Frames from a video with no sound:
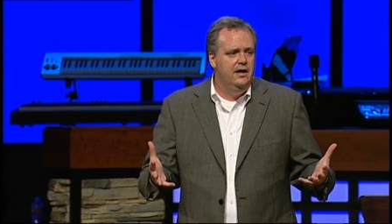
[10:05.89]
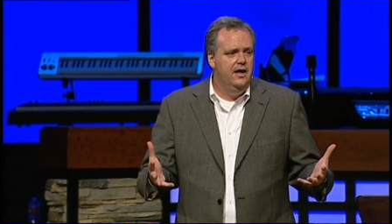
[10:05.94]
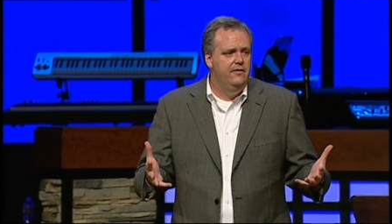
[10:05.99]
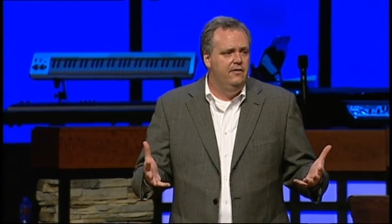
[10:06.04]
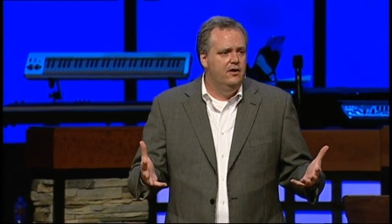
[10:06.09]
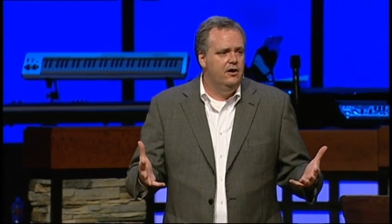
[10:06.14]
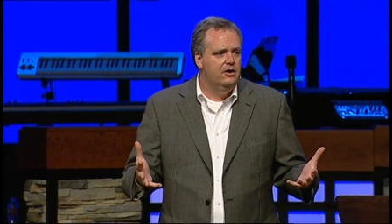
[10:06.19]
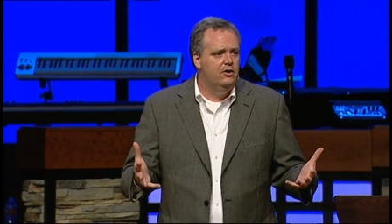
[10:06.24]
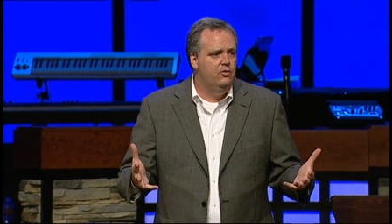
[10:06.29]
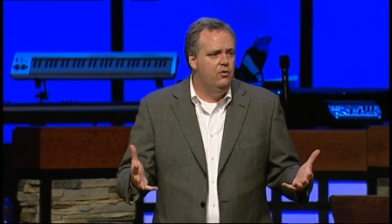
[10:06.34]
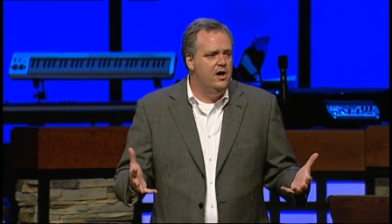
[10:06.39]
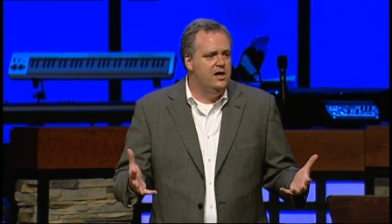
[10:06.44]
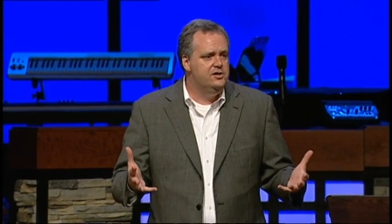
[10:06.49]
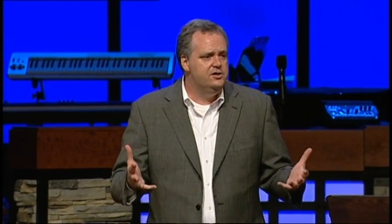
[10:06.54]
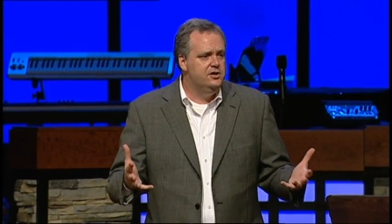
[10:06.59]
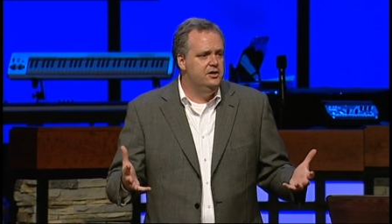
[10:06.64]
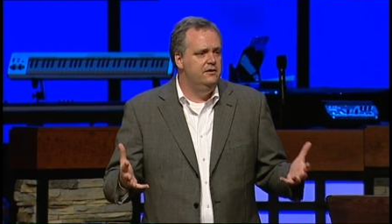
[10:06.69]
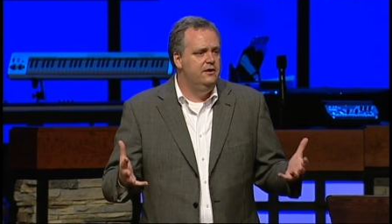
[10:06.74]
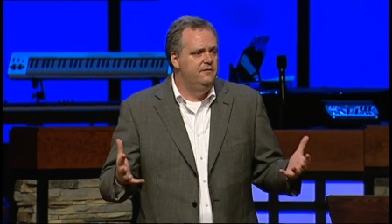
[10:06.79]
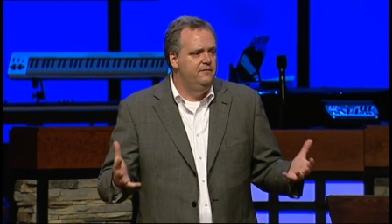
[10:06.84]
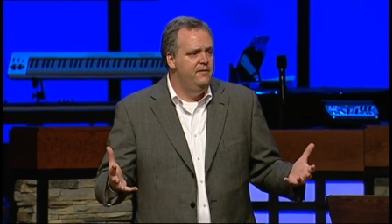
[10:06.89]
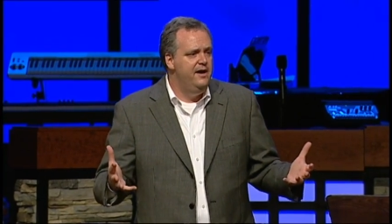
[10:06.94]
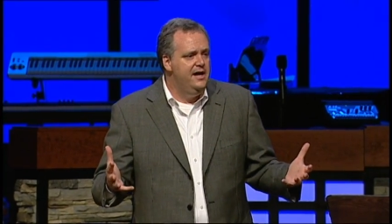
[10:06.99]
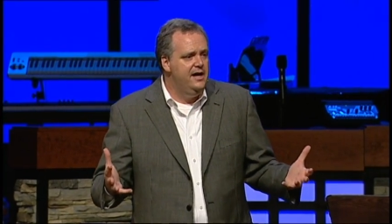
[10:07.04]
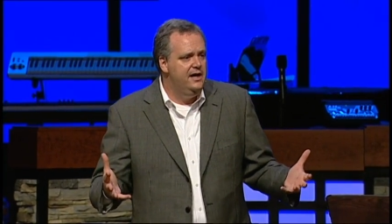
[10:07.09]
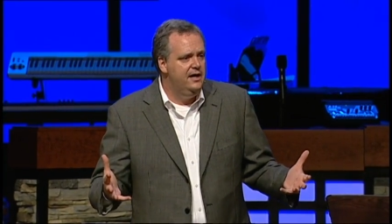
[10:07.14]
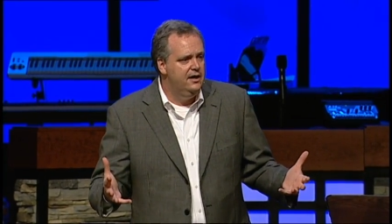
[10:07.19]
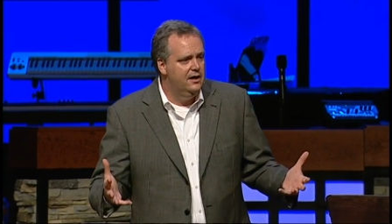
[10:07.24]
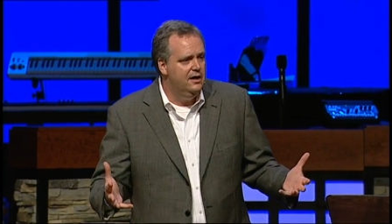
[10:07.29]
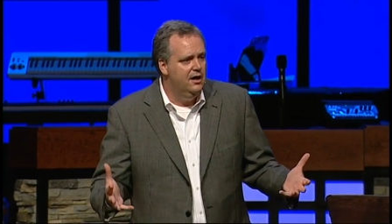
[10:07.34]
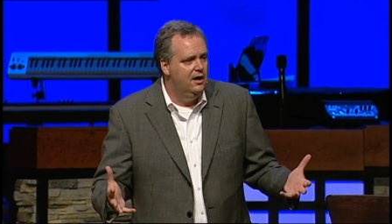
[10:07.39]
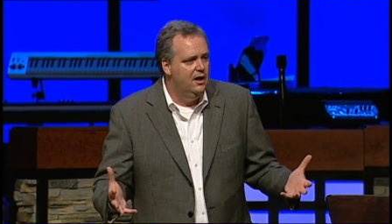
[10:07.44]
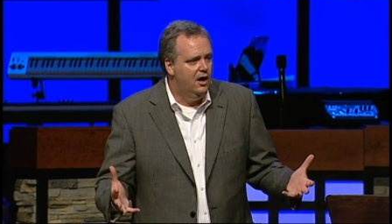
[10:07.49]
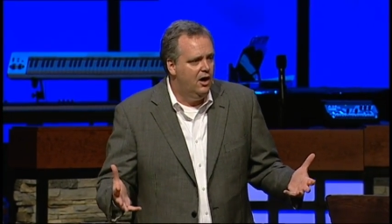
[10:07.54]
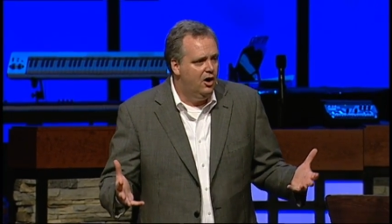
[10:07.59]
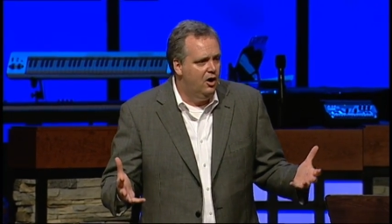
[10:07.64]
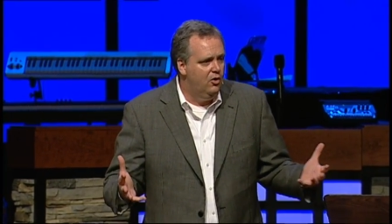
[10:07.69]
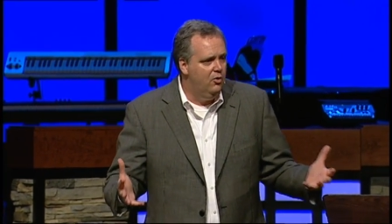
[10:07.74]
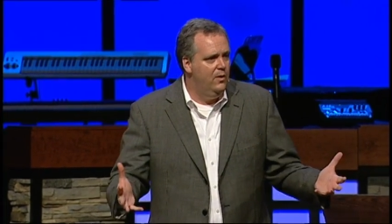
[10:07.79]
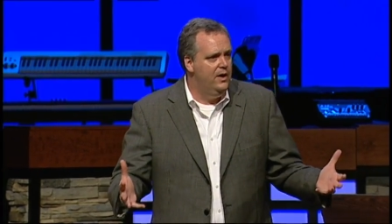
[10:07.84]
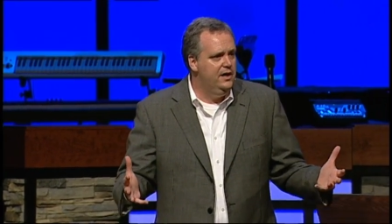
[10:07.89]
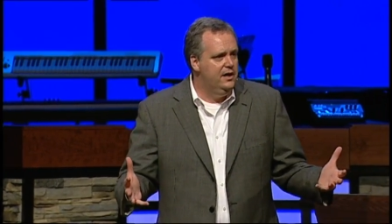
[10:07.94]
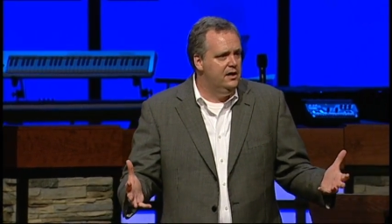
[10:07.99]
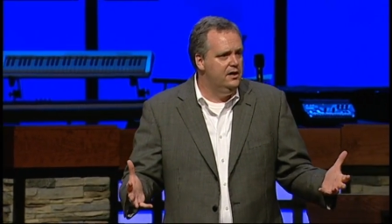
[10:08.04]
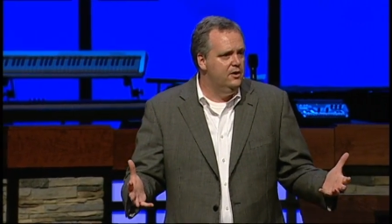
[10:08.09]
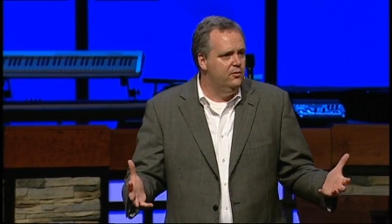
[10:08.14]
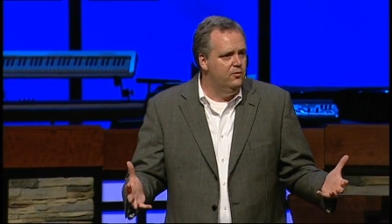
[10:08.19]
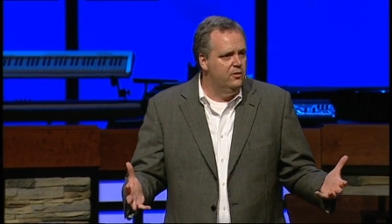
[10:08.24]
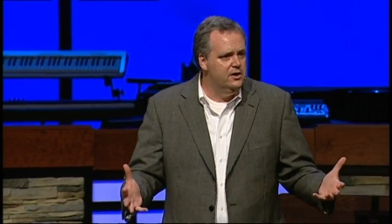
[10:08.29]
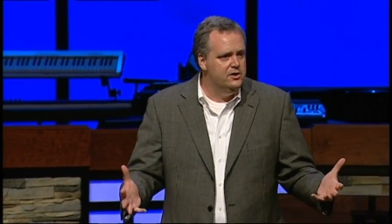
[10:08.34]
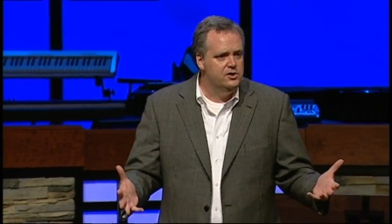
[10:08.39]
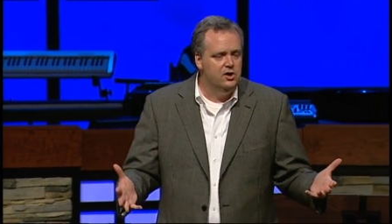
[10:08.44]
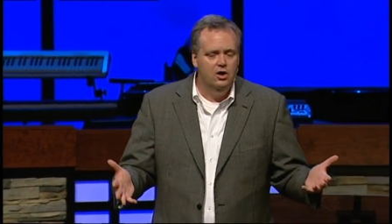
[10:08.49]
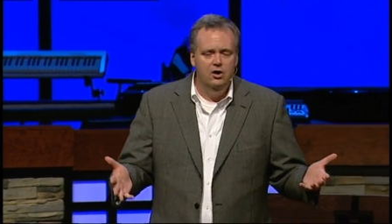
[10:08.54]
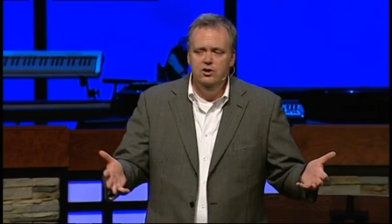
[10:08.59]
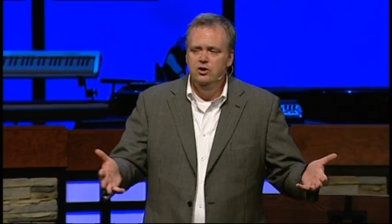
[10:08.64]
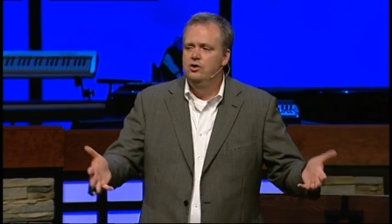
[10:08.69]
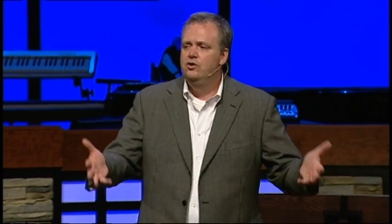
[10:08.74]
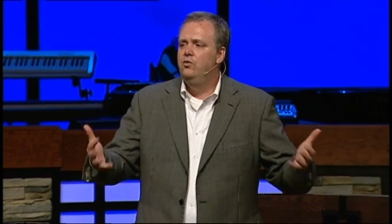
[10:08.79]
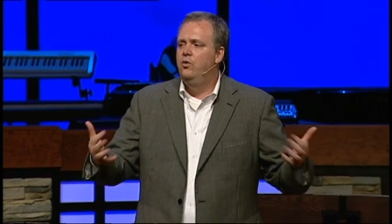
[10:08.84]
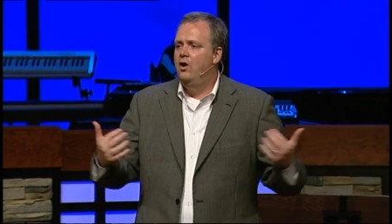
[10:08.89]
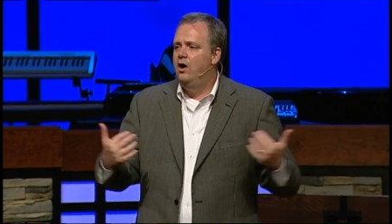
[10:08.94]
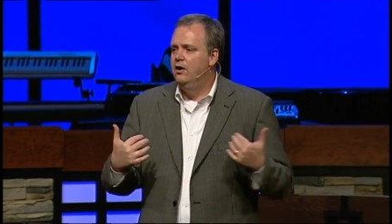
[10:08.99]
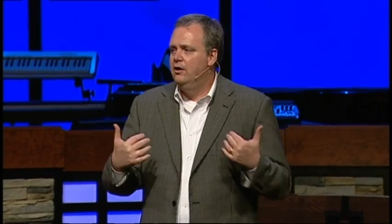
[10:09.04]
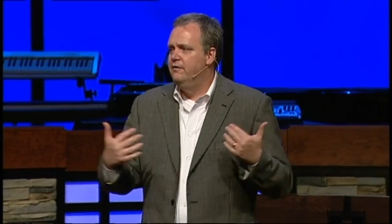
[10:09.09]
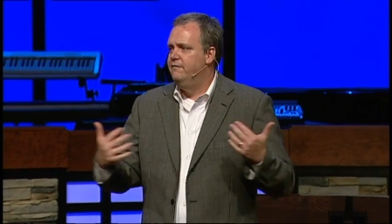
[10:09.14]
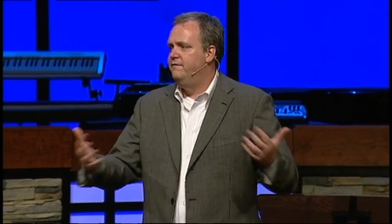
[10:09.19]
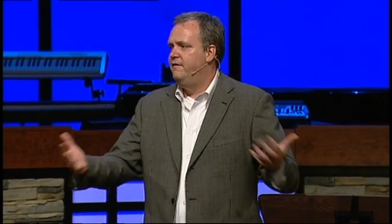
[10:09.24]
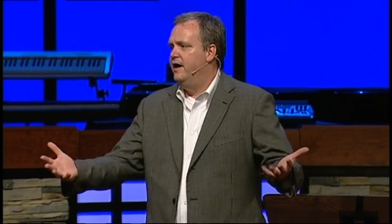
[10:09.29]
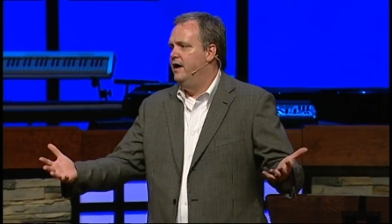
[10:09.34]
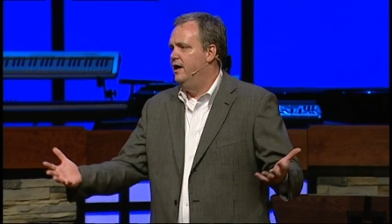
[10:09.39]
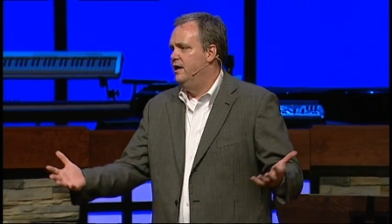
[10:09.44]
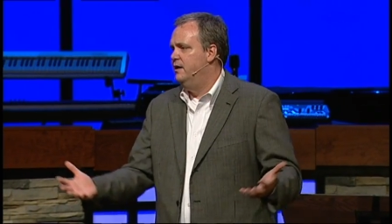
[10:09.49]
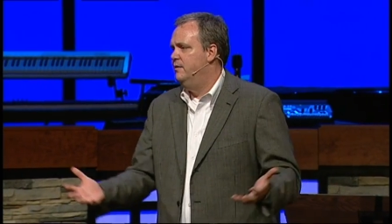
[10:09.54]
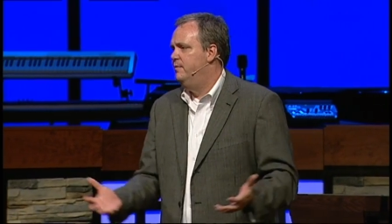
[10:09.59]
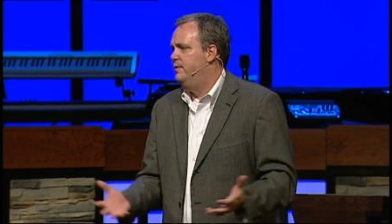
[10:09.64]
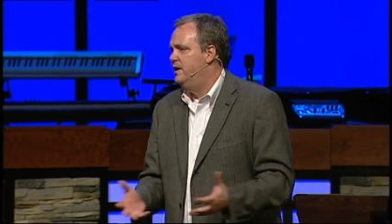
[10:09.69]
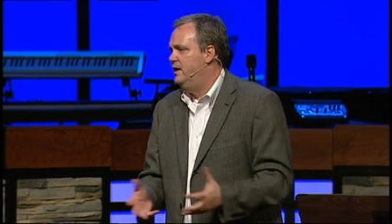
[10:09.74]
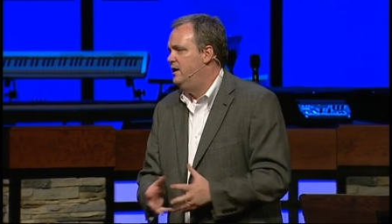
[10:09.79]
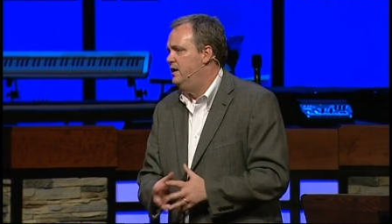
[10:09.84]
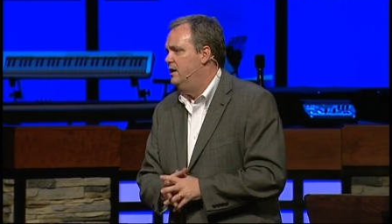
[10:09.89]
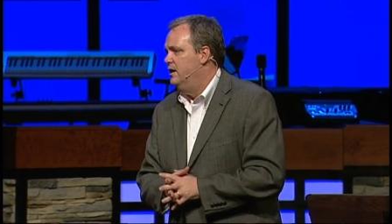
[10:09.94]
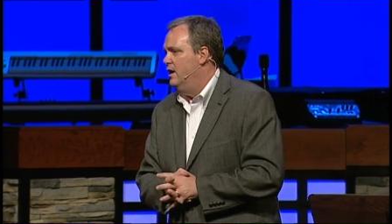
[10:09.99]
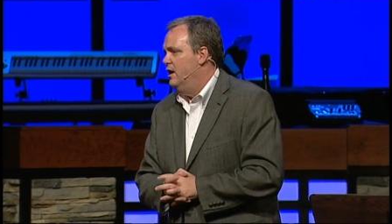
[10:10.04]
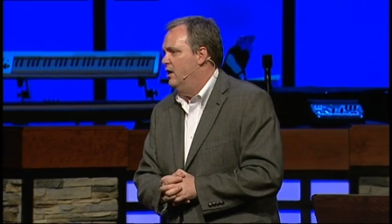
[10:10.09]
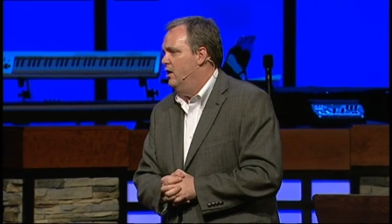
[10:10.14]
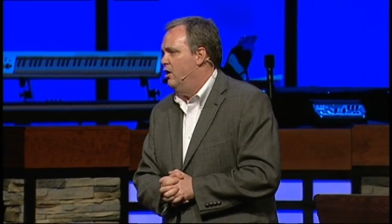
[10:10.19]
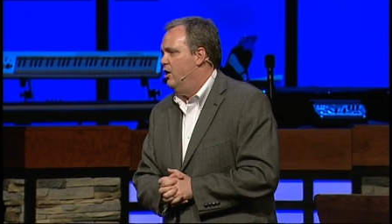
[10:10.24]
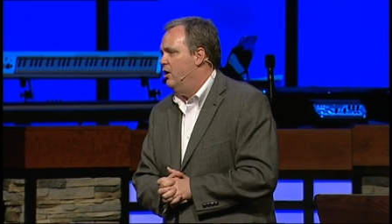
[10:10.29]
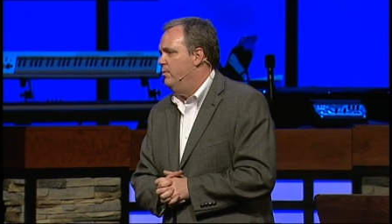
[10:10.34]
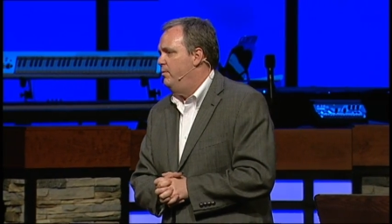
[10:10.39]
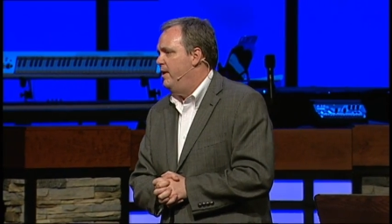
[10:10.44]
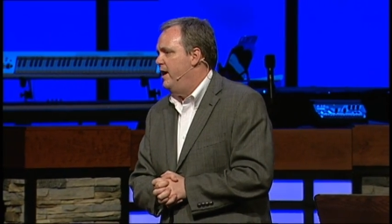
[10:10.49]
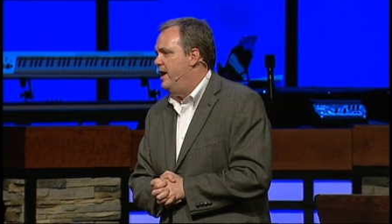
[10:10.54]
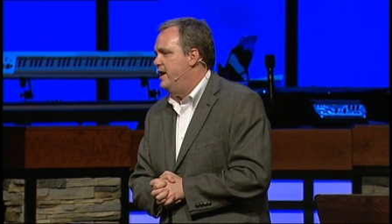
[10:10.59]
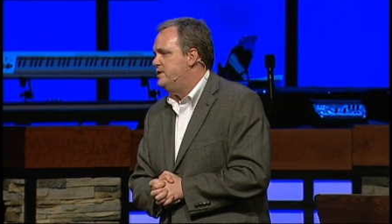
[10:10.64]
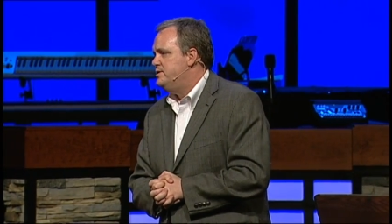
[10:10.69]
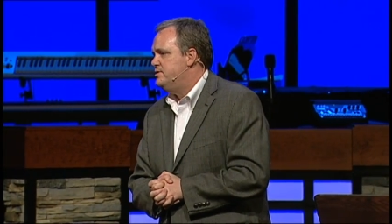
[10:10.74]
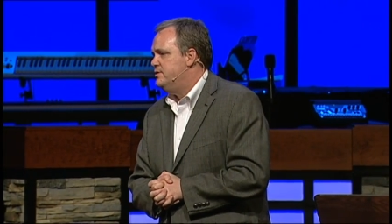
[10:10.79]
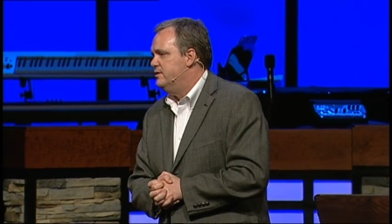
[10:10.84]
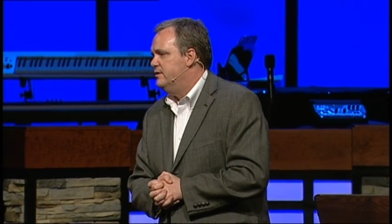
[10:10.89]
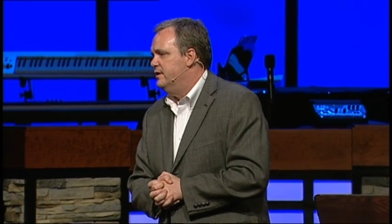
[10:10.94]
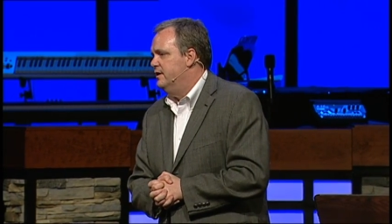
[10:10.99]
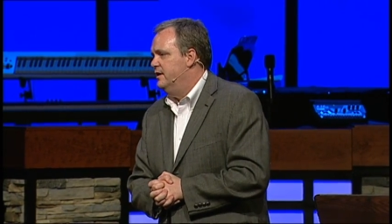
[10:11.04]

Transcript: and their question of me all weekend was, Are you qualified to be our pastor?